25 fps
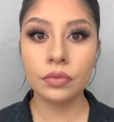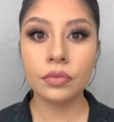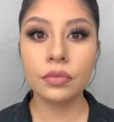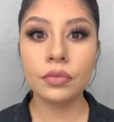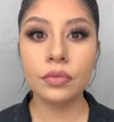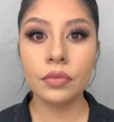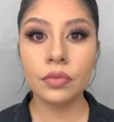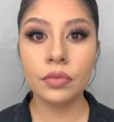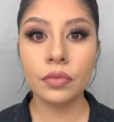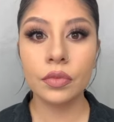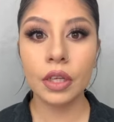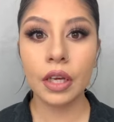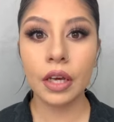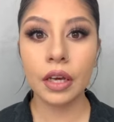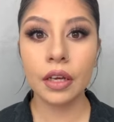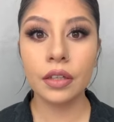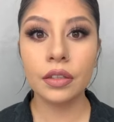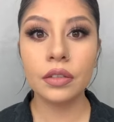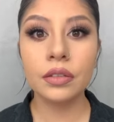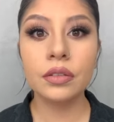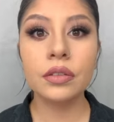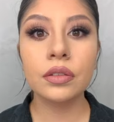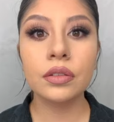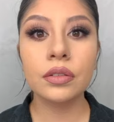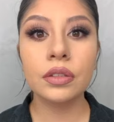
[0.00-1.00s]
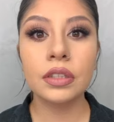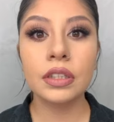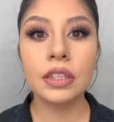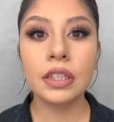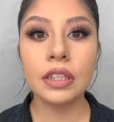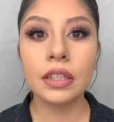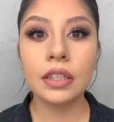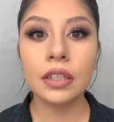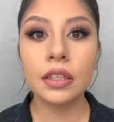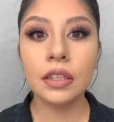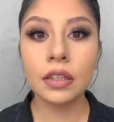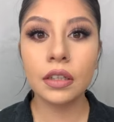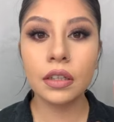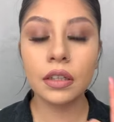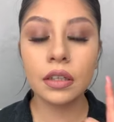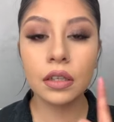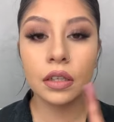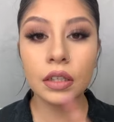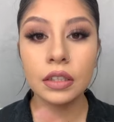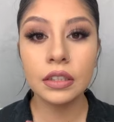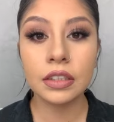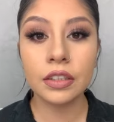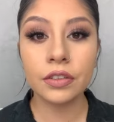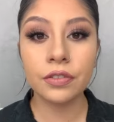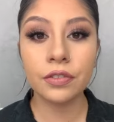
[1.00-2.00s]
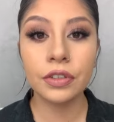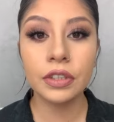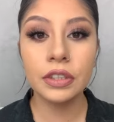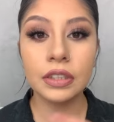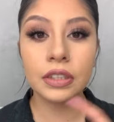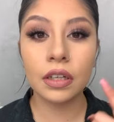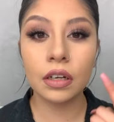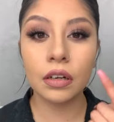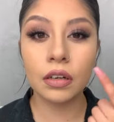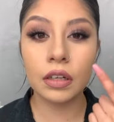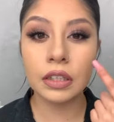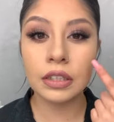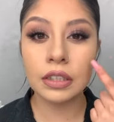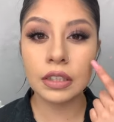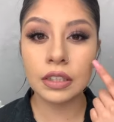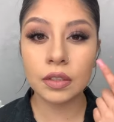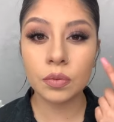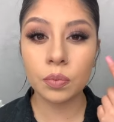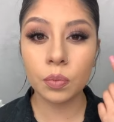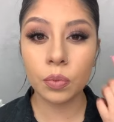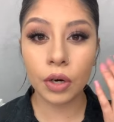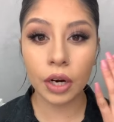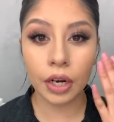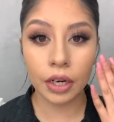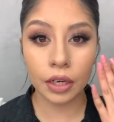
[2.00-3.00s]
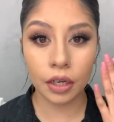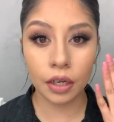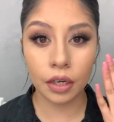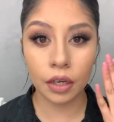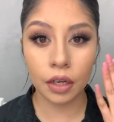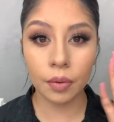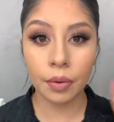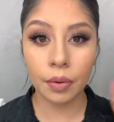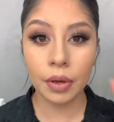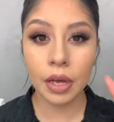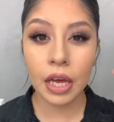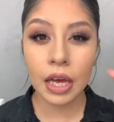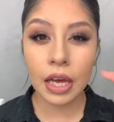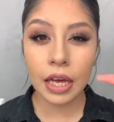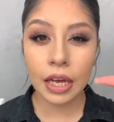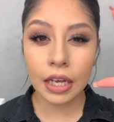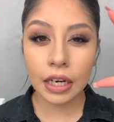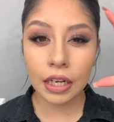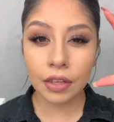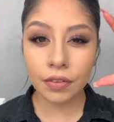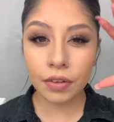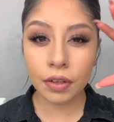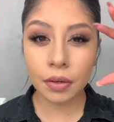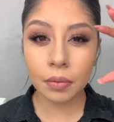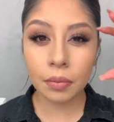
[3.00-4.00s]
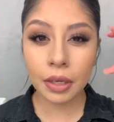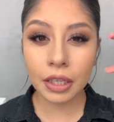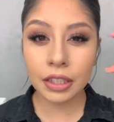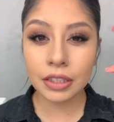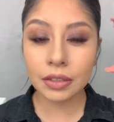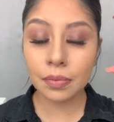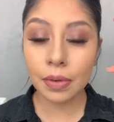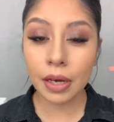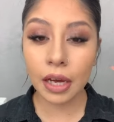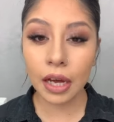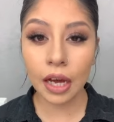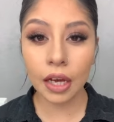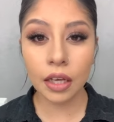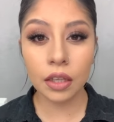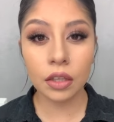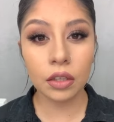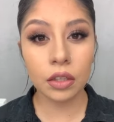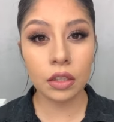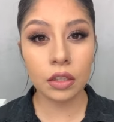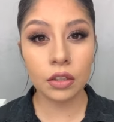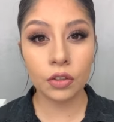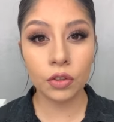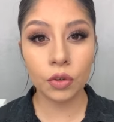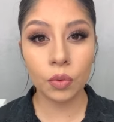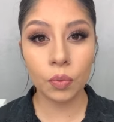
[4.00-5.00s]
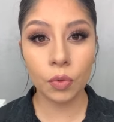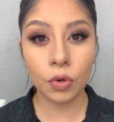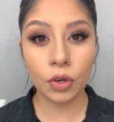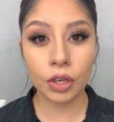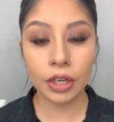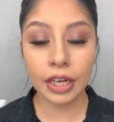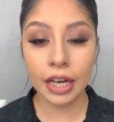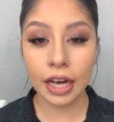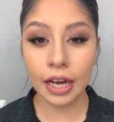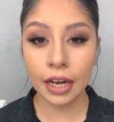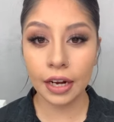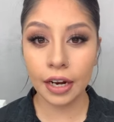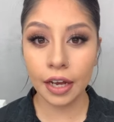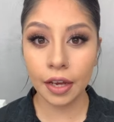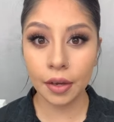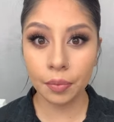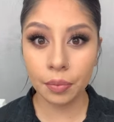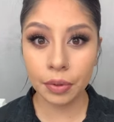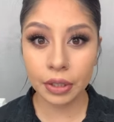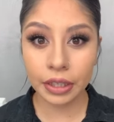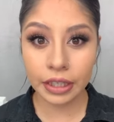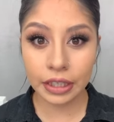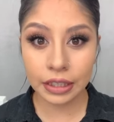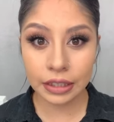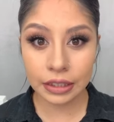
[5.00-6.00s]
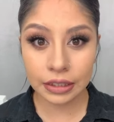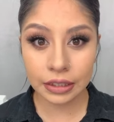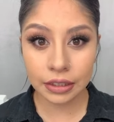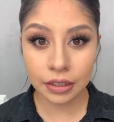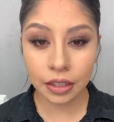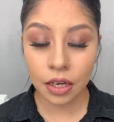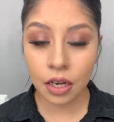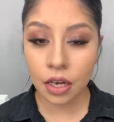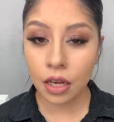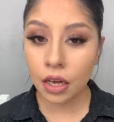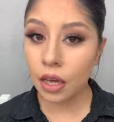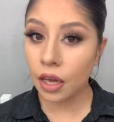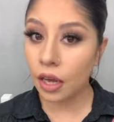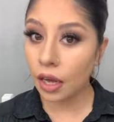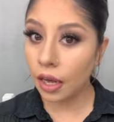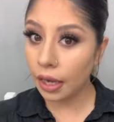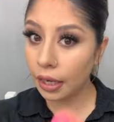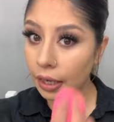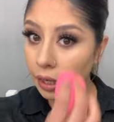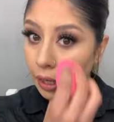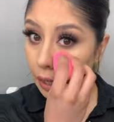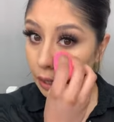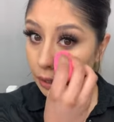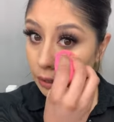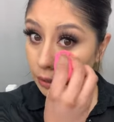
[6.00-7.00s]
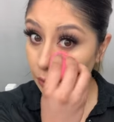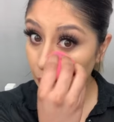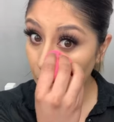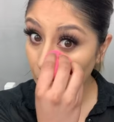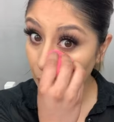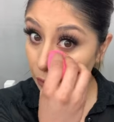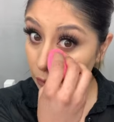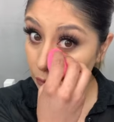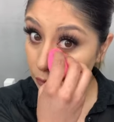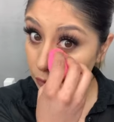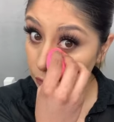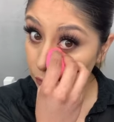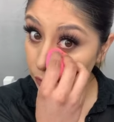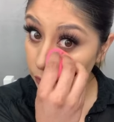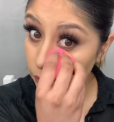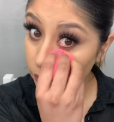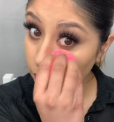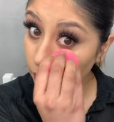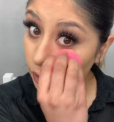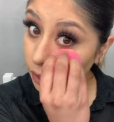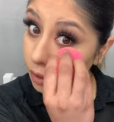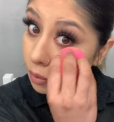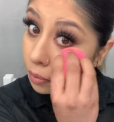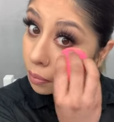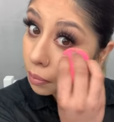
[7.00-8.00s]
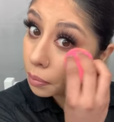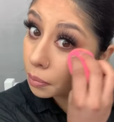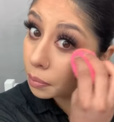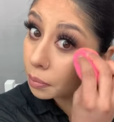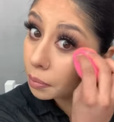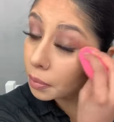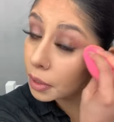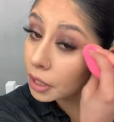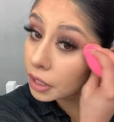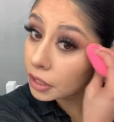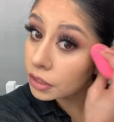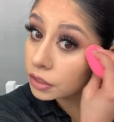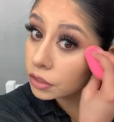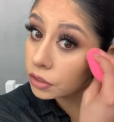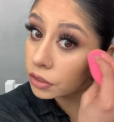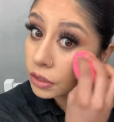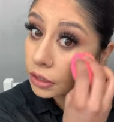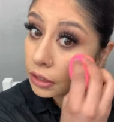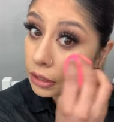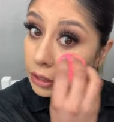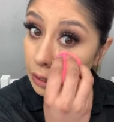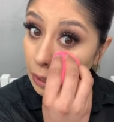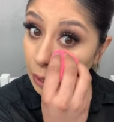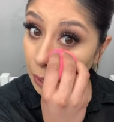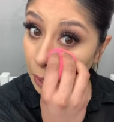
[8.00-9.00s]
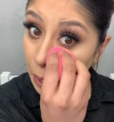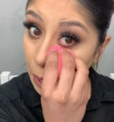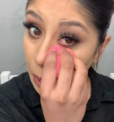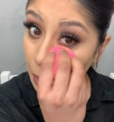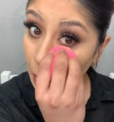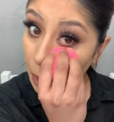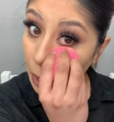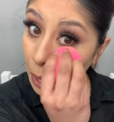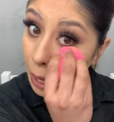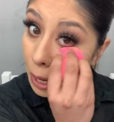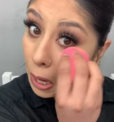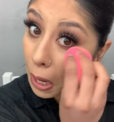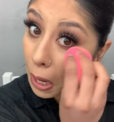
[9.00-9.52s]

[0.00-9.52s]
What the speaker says: Okay, so see the difference, how it does brighten it up. It even makes my eye look a little more cat eye because I guess it's just like makes your skin